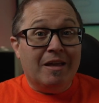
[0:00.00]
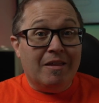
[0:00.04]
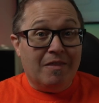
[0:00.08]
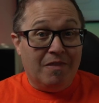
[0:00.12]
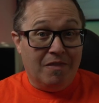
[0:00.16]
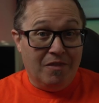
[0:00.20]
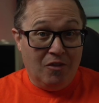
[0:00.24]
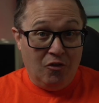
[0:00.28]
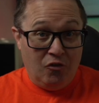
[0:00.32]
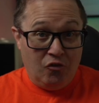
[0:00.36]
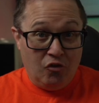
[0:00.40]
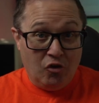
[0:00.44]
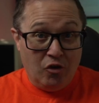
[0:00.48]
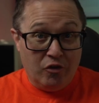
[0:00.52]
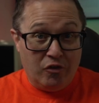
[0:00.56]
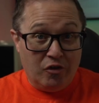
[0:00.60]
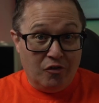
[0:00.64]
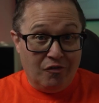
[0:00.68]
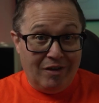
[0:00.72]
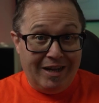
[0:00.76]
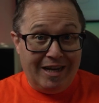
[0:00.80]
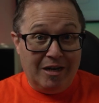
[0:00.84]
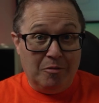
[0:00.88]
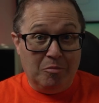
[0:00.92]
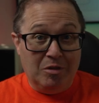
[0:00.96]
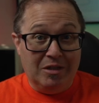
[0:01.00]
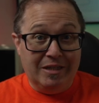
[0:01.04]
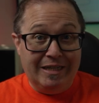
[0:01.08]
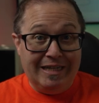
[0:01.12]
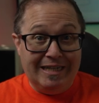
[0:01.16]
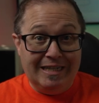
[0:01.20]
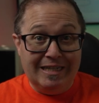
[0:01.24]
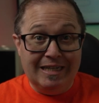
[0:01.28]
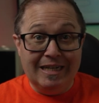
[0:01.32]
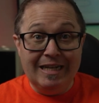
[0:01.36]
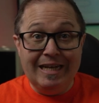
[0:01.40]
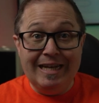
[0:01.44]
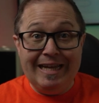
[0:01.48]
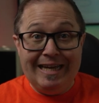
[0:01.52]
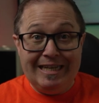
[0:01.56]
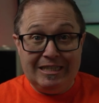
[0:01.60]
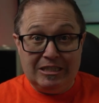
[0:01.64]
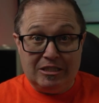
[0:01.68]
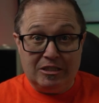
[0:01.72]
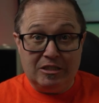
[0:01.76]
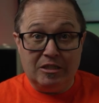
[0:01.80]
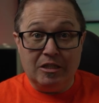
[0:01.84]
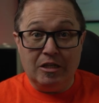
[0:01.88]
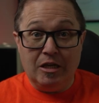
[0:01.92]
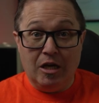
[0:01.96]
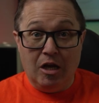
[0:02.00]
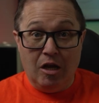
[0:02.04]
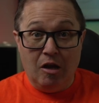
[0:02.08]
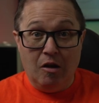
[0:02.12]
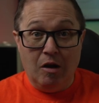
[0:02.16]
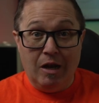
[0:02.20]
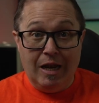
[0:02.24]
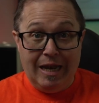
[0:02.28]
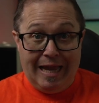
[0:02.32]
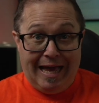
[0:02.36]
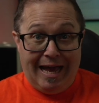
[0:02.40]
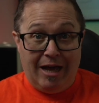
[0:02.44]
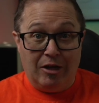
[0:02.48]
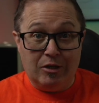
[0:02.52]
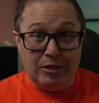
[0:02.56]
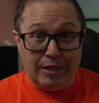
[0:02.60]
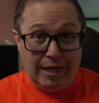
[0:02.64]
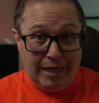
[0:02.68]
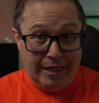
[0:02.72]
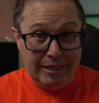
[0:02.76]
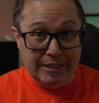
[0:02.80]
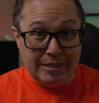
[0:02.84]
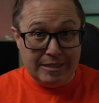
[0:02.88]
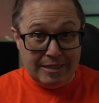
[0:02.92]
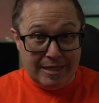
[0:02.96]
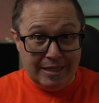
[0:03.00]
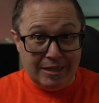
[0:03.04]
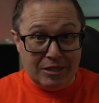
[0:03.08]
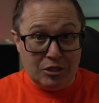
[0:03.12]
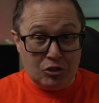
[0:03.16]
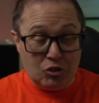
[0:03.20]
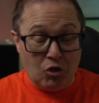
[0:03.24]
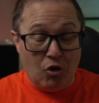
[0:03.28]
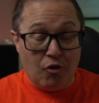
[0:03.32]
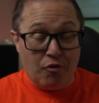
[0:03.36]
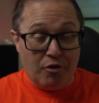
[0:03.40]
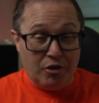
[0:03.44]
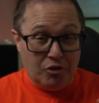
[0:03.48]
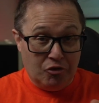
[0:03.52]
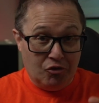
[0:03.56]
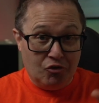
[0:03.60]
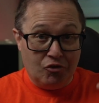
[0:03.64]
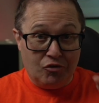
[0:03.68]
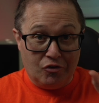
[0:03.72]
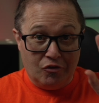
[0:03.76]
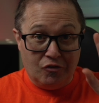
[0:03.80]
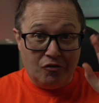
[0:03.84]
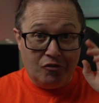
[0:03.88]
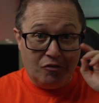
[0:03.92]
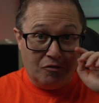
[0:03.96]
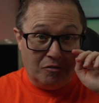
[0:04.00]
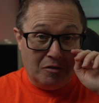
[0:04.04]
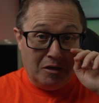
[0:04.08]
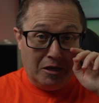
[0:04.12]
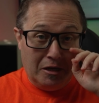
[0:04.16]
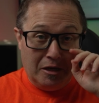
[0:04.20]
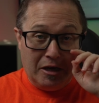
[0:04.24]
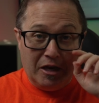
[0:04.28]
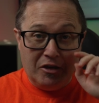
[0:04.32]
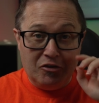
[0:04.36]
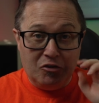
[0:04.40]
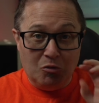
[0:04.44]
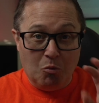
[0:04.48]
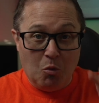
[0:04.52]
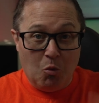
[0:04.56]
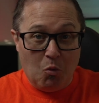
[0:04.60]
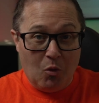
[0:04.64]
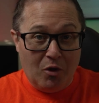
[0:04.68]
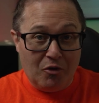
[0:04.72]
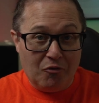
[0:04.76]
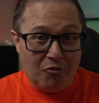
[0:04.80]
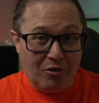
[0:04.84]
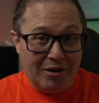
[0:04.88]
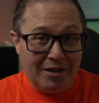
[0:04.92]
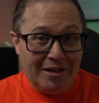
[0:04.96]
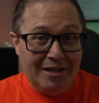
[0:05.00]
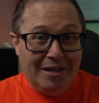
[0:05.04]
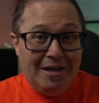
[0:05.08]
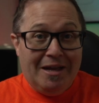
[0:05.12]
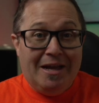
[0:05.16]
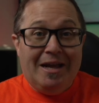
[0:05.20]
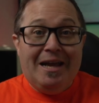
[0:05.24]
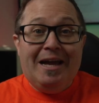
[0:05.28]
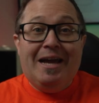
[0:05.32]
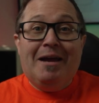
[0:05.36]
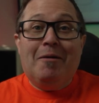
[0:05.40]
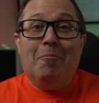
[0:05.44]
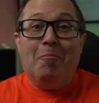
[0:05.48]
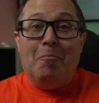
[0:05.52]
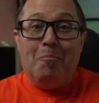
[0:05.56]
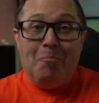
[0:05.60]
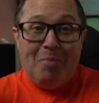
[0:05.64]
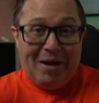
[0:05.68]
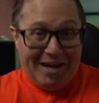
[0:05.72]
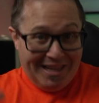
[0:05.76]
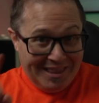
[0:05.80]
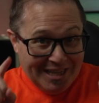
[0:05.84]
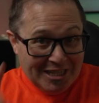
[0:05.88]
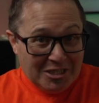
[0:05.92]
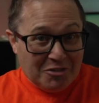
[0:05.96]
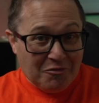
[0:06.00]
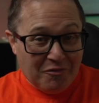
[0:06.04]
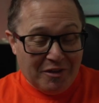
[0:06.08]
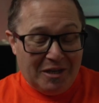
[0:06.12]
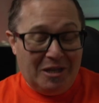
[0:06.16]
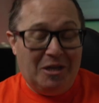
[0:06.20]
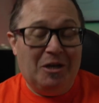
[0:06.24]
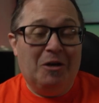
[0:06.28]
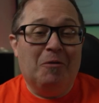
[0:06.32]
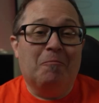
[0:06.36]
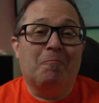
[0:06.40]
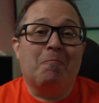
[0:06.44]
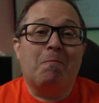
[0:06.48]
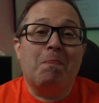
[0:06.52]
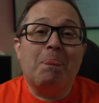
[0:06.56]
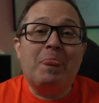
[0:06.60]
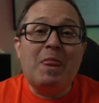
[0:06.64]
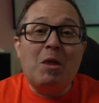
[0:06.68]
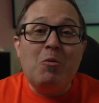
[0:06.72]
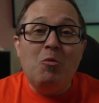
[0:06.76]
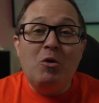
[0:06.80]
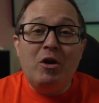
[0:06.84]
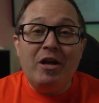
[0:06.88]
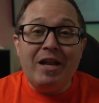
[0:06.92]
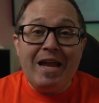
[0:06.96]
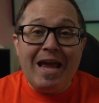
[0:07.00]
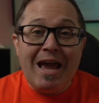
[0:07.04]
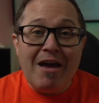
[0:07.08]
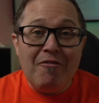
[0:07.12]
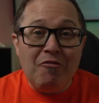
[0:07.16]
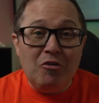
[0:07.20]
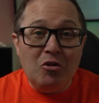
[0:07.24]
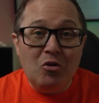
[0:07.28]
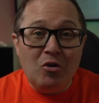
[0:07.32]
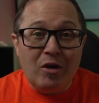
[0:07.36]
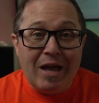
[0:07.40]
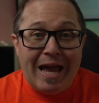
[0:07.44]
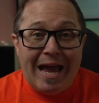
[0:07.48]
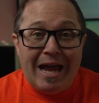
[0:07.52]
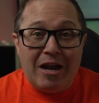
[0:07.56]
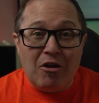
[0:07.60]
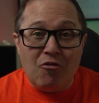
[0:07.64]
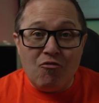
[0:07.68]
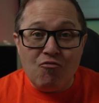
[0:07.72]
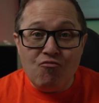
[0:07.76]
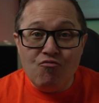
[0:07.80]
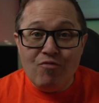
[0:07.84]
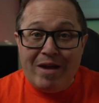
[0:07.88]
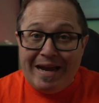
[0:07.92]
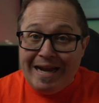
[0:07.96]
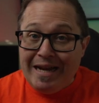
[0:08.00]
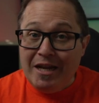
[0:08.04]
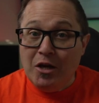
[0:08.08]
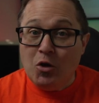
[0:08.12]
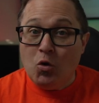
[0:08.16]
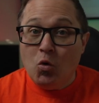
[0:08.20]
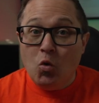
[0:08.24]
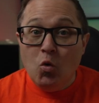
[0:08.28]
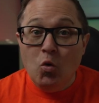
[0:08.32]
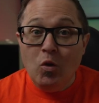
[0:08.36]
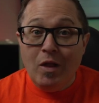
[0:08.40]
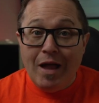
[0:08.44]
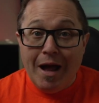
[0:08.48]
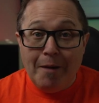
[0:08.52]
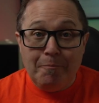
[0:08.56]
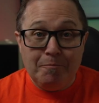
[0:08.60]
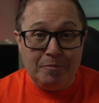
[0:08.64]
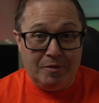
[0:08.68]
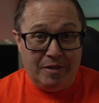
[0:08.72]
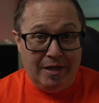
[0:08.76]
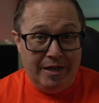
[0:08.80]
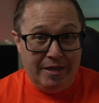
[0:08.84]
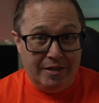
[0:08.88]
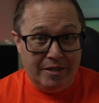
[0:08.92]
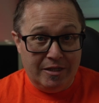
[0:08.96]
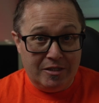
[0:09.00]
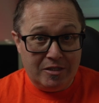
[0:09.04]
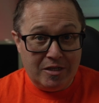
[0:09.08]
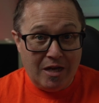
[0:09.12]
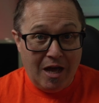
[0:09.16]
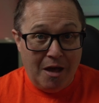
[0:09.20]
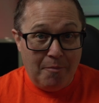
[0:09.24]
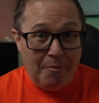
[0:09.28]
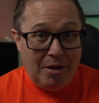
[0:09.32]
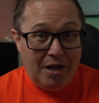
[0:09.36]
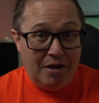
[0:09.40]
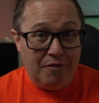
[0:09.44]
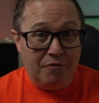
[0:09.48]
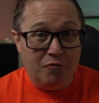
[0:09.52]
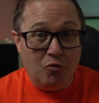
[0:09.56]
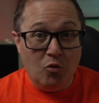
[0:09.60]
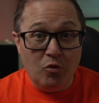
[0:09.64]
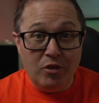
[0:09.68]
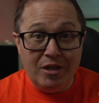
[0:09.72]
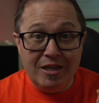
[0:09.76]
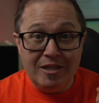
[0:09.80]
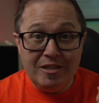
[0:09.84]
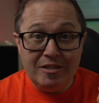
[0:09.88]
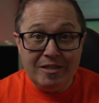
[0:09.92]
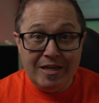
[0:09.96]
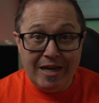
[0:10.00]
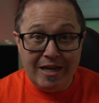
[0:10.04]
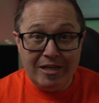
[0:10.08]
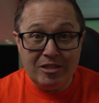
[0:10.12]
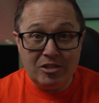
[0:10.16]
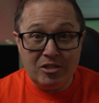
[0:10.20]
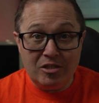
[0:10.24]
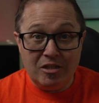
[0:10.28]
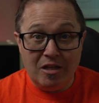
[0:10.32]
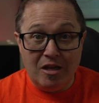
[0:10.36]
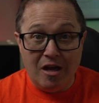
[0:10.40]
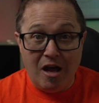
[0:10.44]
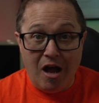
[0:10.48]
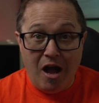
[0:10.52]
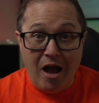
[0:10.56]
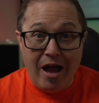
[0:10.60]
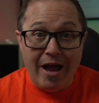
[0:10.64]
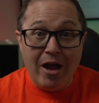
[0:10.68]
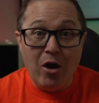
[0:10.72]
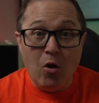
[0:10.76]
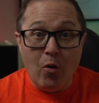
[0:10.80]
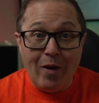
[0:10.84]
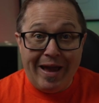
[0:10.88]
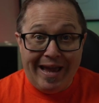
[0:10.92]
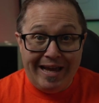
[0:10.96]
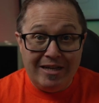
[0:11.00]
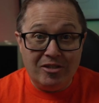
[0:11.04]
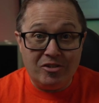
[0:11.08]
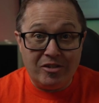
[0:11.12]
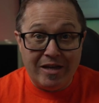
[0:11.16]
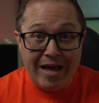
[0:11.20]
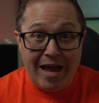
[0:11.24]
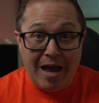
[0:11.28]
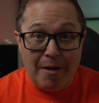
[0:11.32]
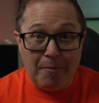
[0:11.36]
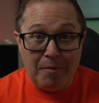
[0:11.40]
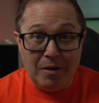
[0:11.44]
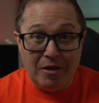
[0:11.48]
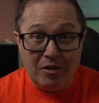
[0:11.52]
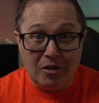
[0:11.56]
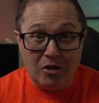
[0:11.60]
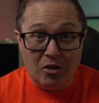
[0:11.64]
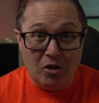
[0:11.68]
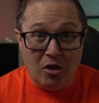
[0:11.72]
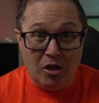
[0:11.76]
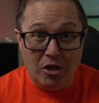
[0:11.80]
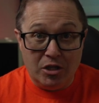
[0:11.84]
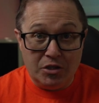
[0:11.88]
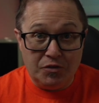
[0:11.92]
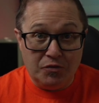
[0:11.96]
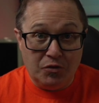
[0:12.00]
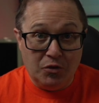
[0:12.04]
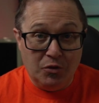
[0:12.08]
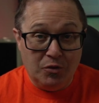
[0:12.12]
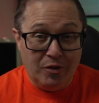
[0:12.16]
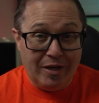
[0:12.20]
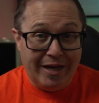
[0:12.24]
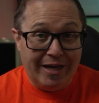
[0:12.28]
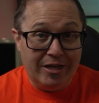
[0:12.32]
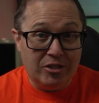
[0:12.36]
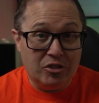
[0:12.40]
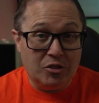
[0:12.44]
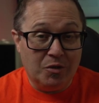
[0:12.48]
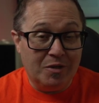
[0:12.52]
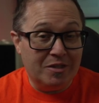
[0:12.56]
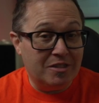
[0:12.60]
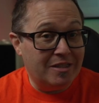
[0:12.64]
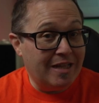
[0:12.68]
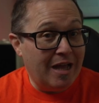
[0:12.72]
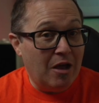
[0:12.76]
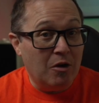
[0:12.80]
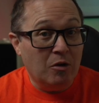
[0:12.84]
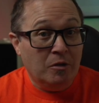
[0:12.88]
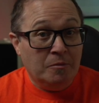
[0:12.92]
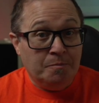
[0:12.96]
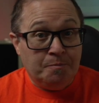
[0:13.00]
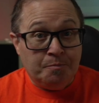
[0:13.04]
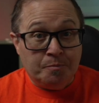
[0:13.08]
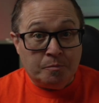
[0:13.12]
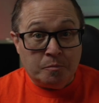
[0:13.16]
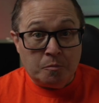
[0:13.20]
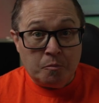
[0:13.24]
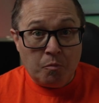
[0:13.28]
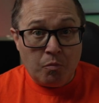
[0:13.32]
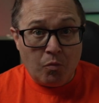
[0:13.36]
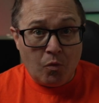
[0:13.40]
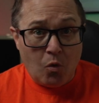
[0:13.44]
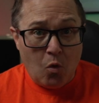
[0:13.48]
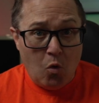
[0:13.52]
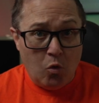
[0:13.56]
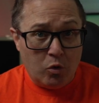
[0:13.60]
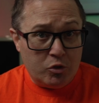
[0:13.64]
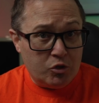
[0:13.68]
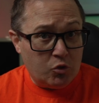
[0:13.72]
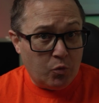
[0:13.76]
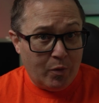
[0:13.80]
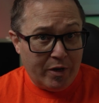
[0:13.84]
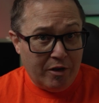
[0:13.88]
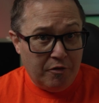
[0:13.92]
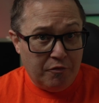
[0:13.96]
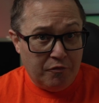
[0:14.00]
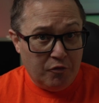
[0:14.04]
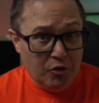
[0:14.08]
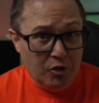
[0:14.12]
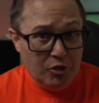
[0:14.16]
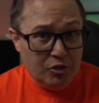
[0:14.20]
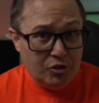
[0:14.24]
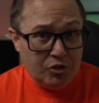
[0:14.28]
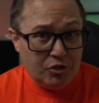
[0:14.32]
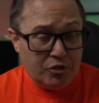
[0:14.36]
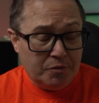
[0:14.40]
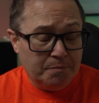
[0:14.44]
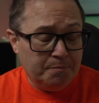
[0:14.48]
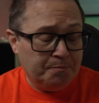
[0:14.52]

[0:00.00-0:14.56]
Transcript: this shirt's available in less loud colors than this orange, just in case you were wondering. But in this video, we're going to have a look at a really cool update that's come out for the Tesla iOS app in the last few days. So it's now August 21st.